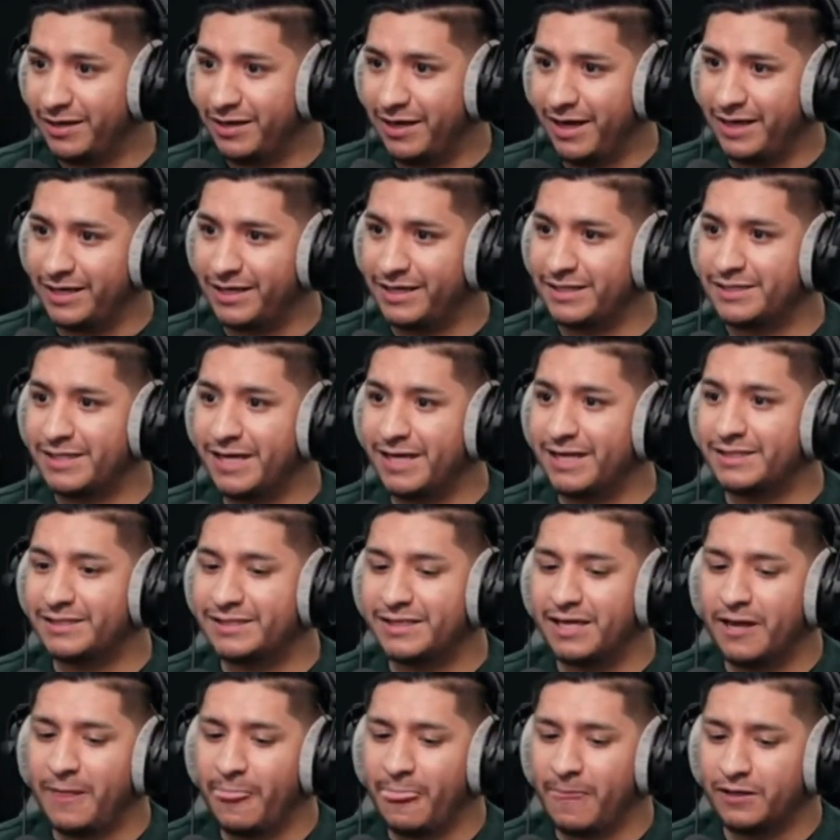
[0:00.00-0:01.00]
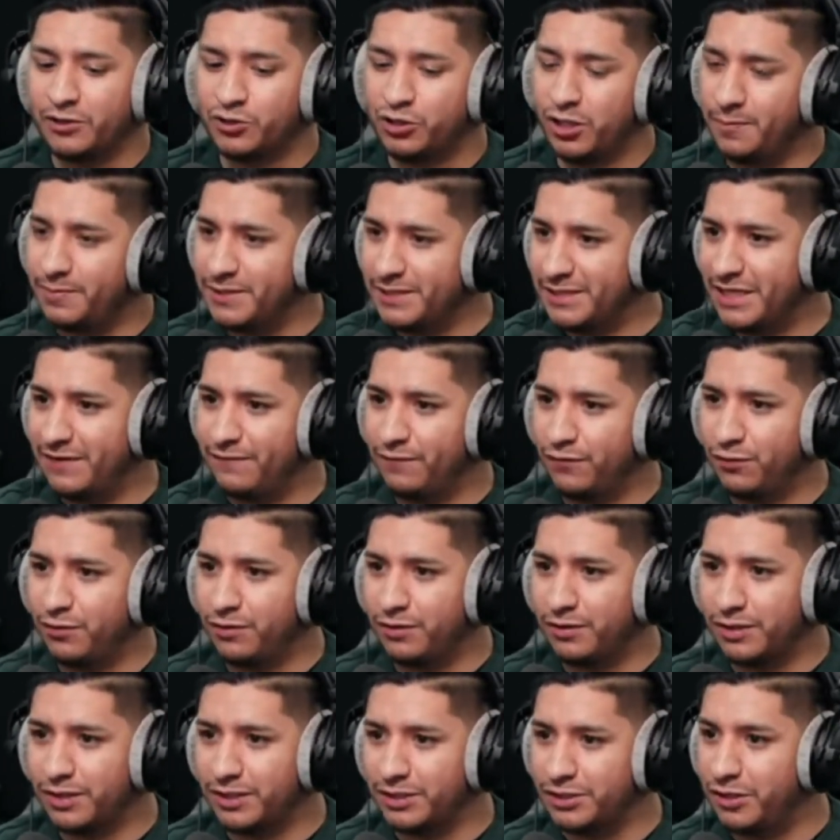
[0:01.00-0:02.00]
And he says Trump is
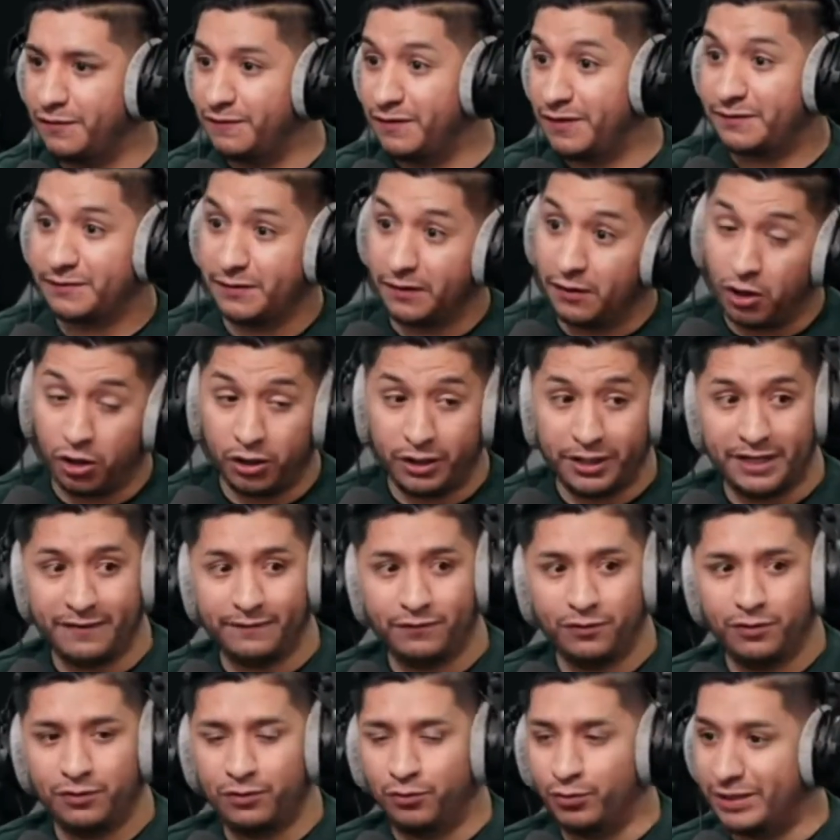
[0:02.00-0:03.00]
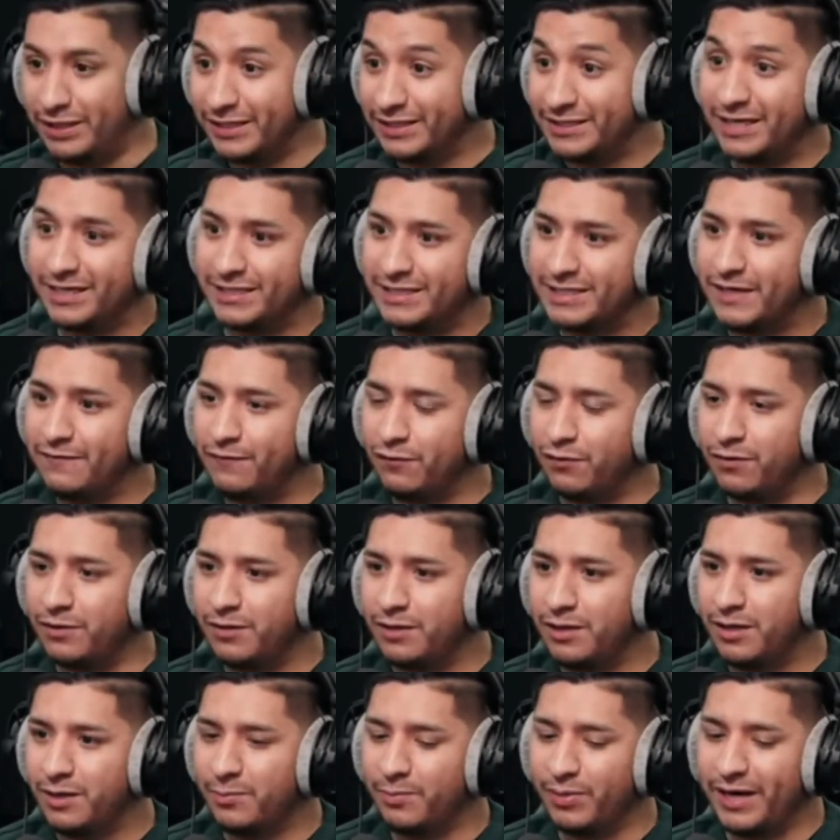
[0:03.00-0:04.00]
evil, conservatives are evil, religion is evil.
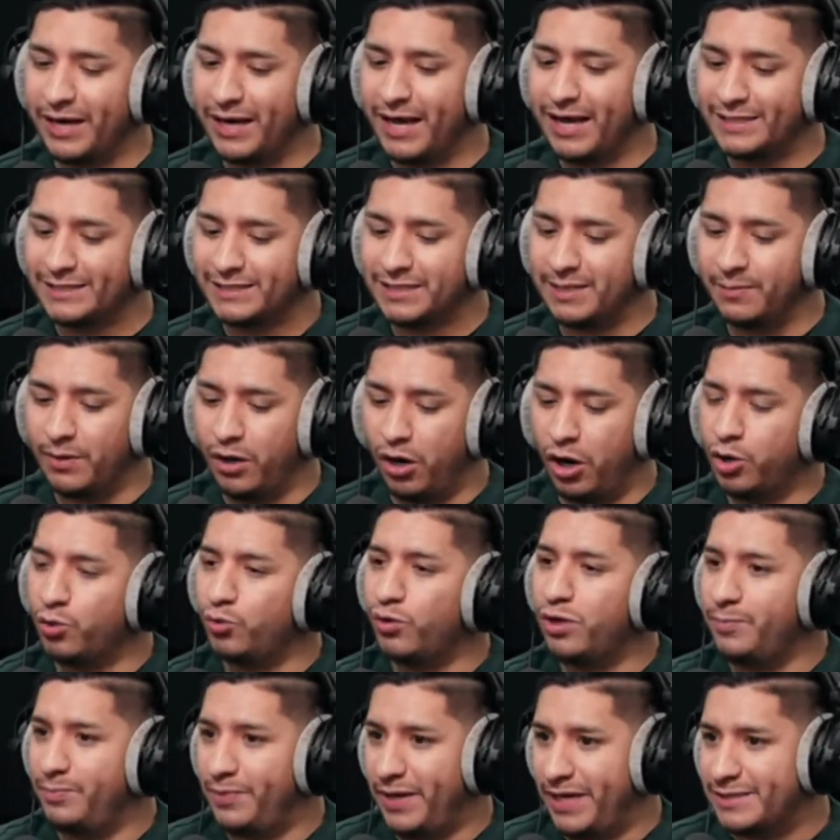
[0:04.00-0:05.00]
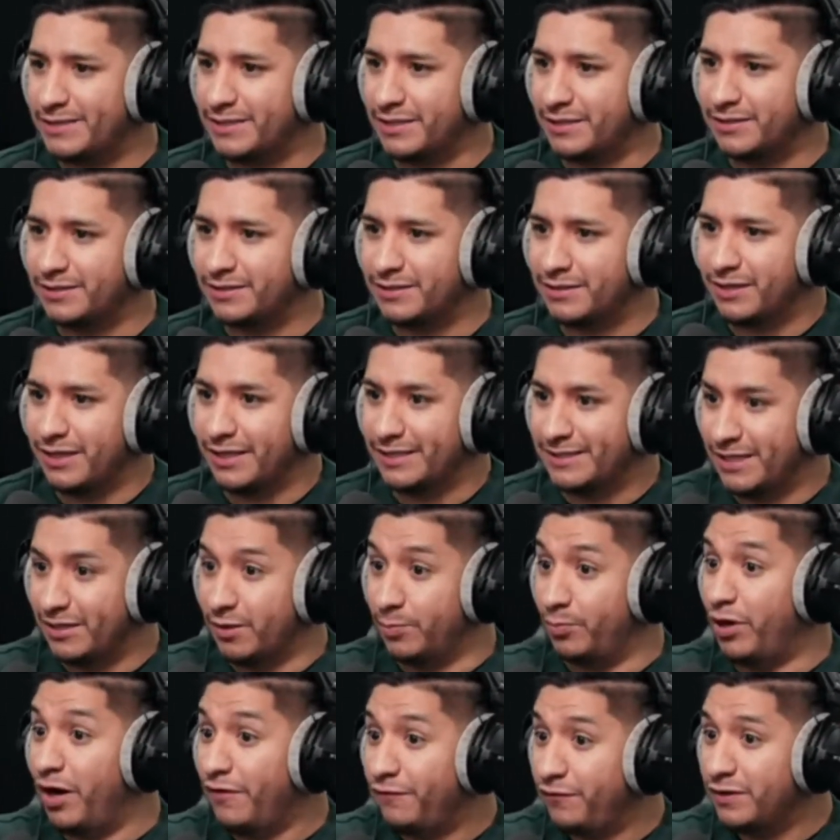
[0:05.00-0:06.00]
But I asked him on what basis? Is it a
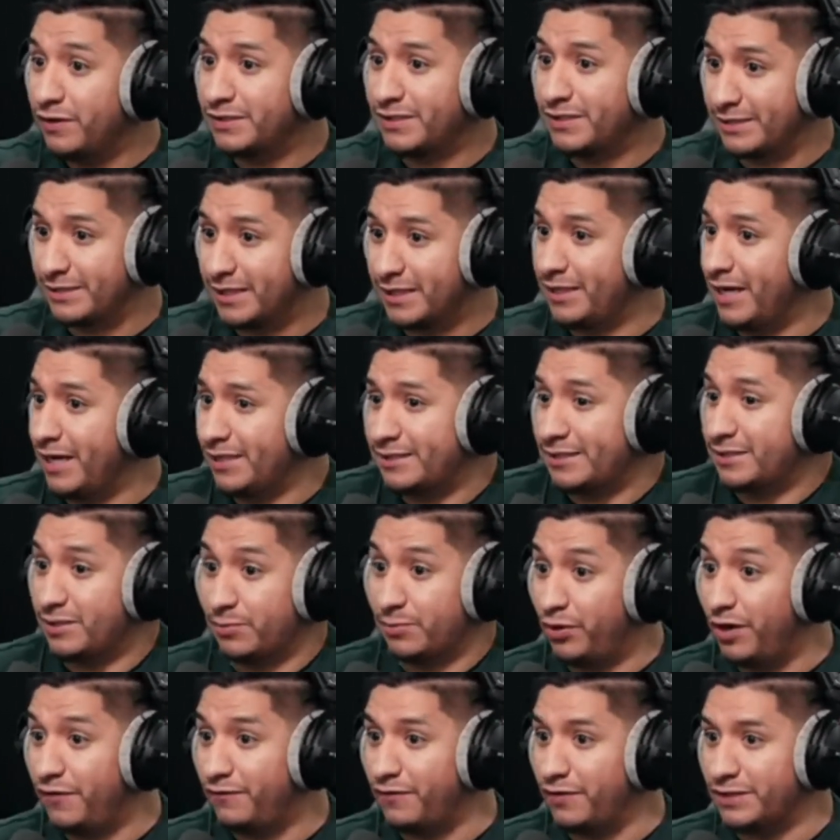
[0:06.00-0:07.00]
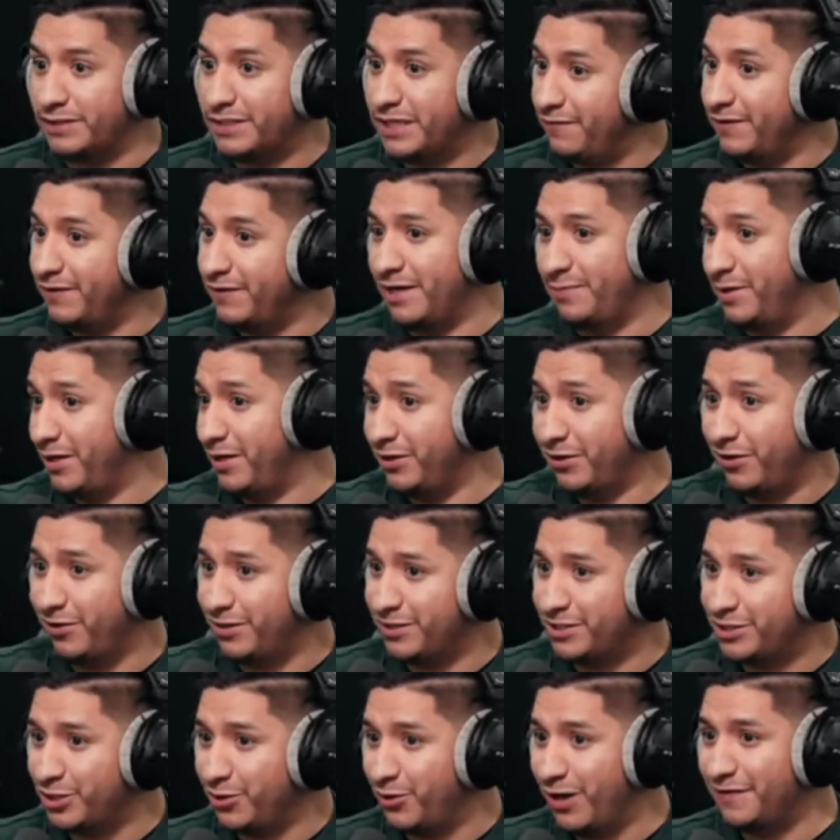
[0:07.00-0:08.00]
preference? He said yes, it's a preference. He even admitted on
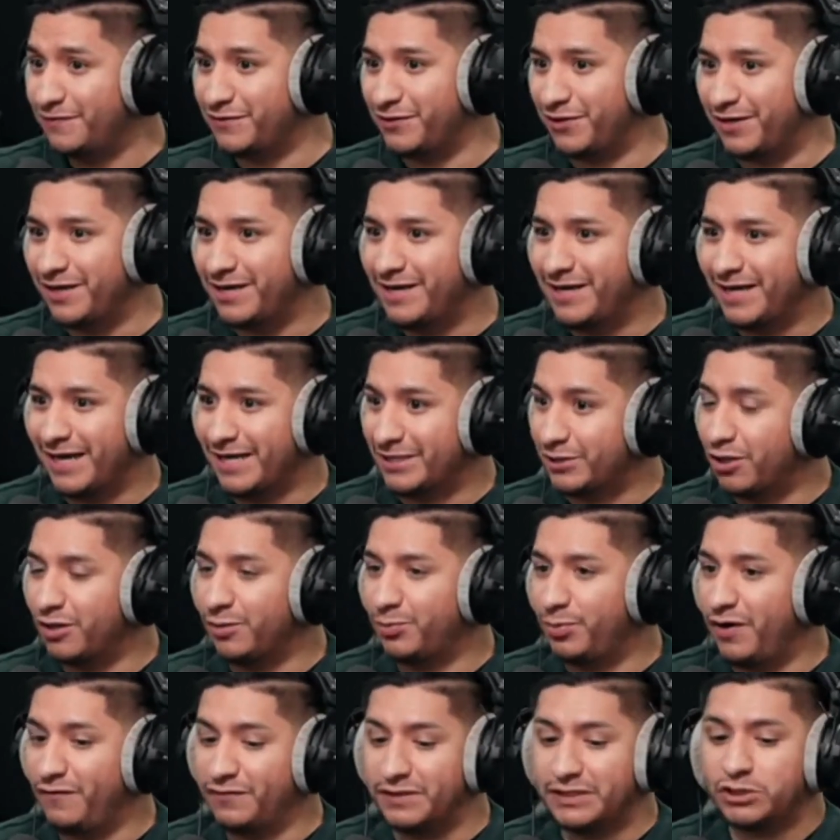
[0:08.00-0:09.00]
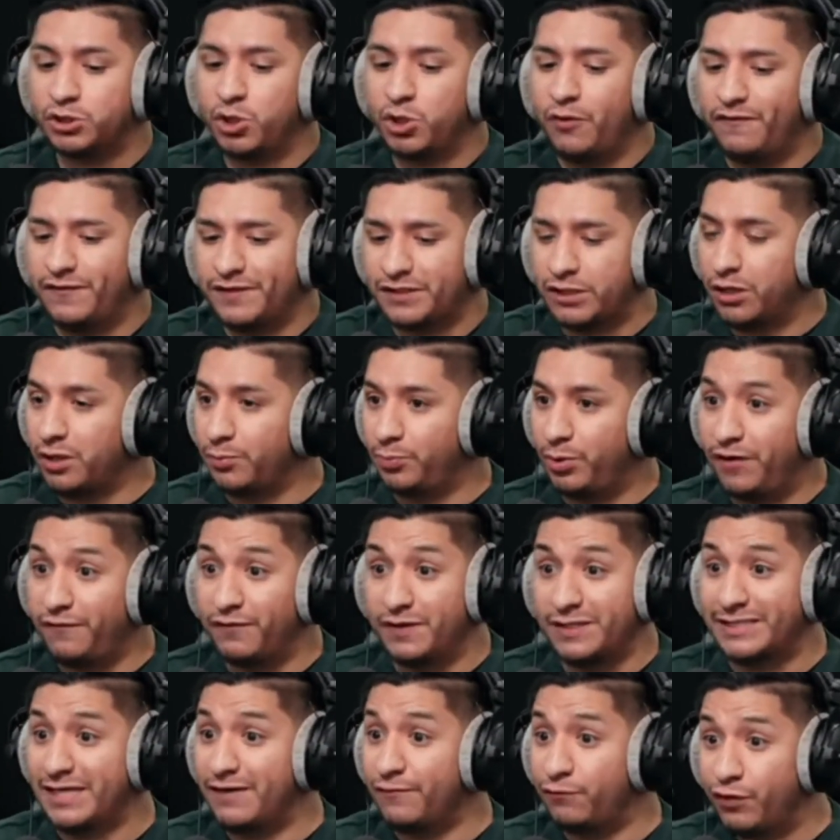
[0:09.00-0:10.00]
his show after it's all a preference. So if it's all a
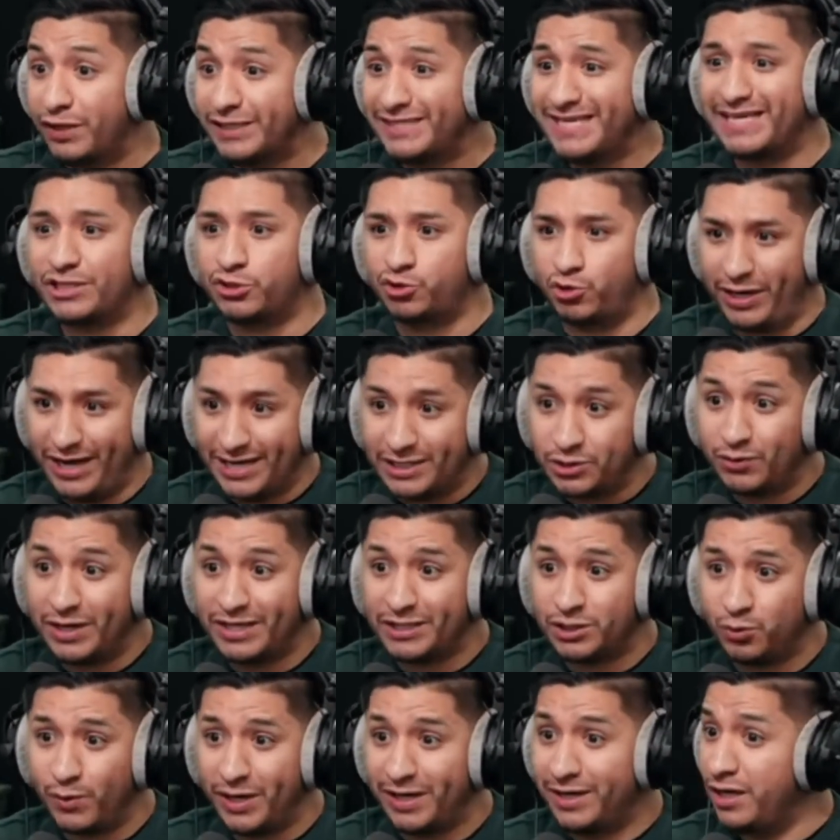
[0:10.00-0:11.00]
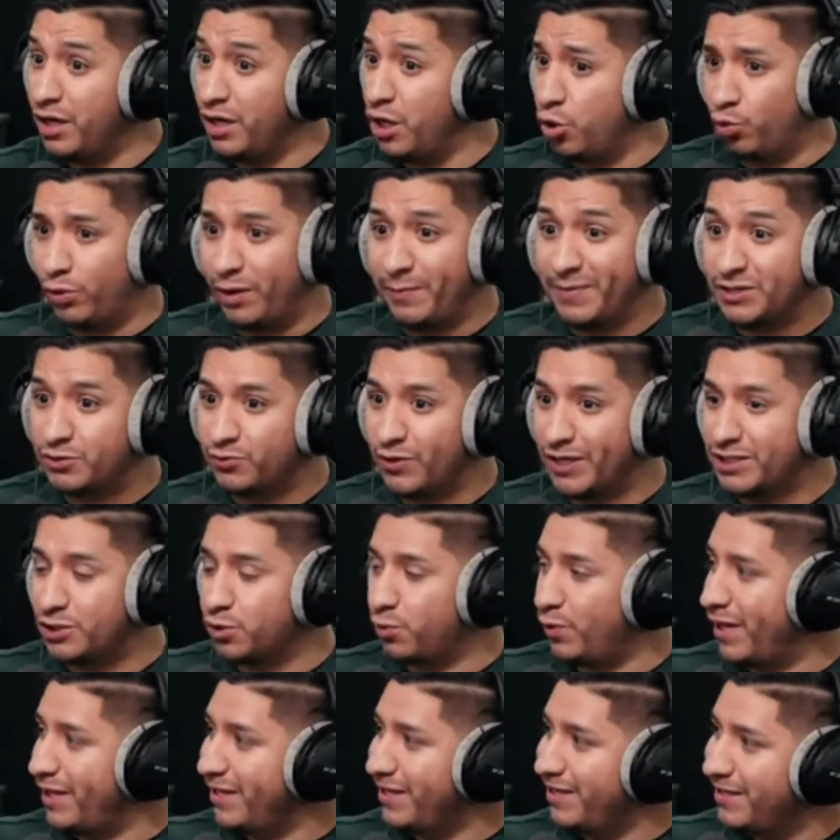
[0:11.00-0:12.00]
preference, if we take trans rights away, women's rights
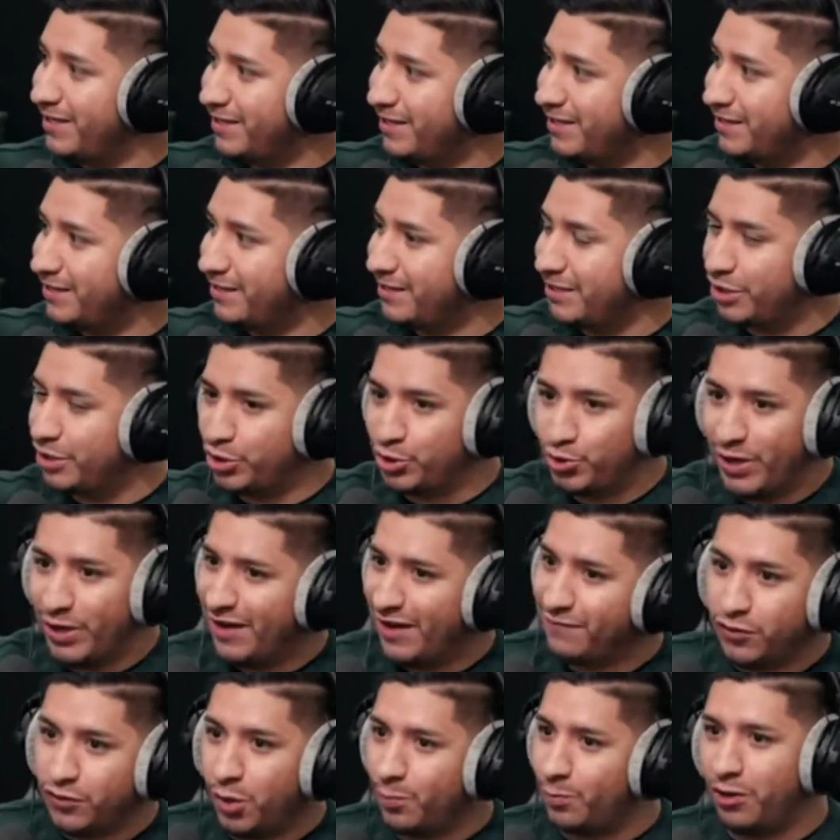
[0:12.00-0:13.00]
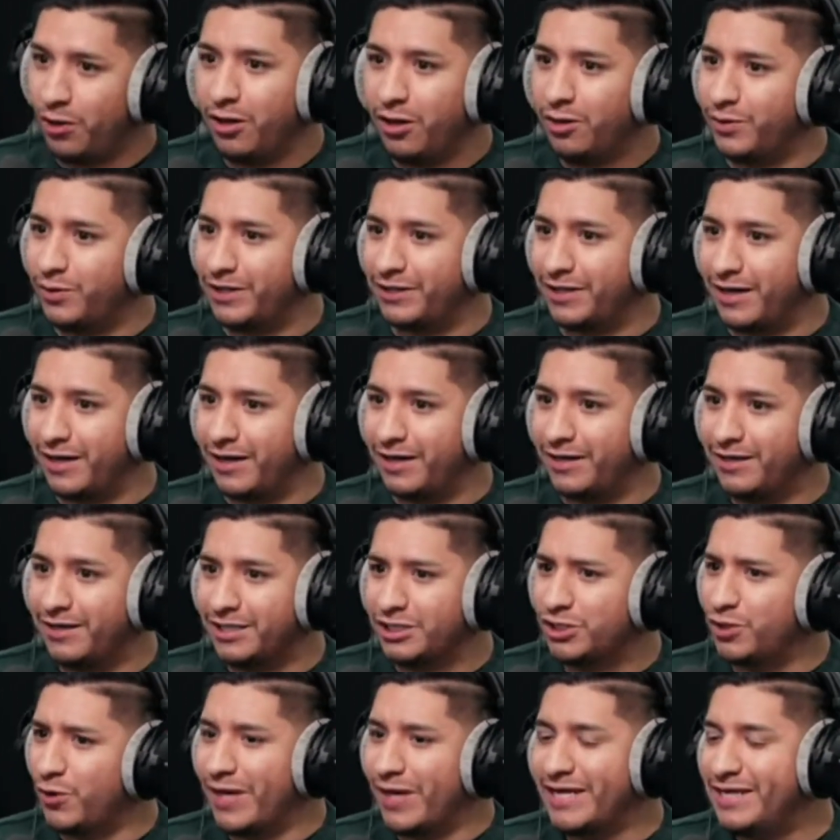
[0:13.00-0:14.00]
away, you have no problem with that.
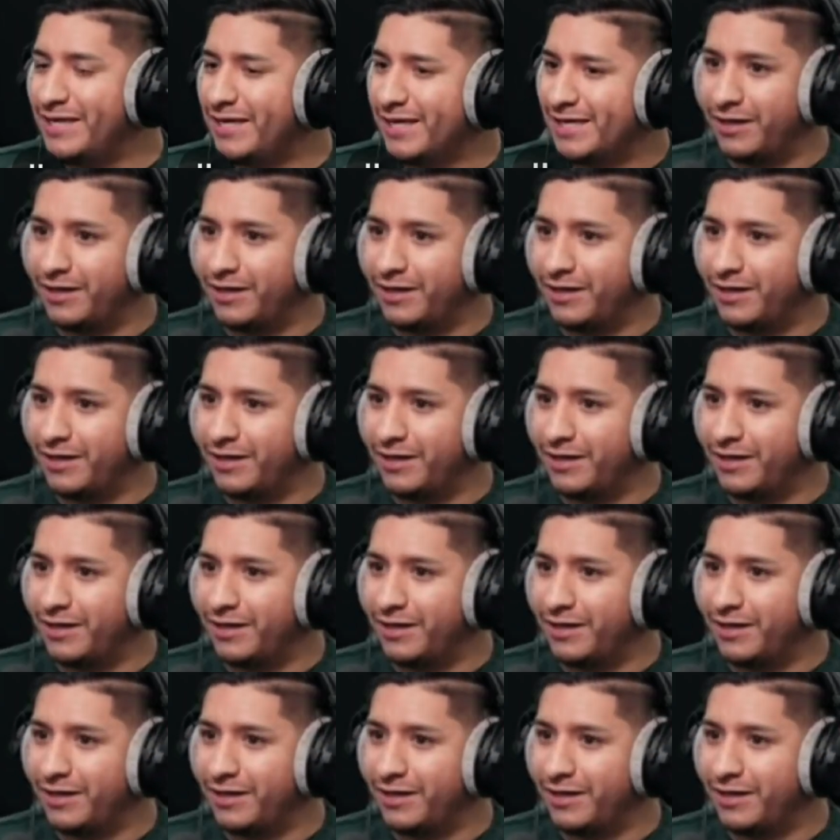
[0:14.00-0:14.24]
So anything is...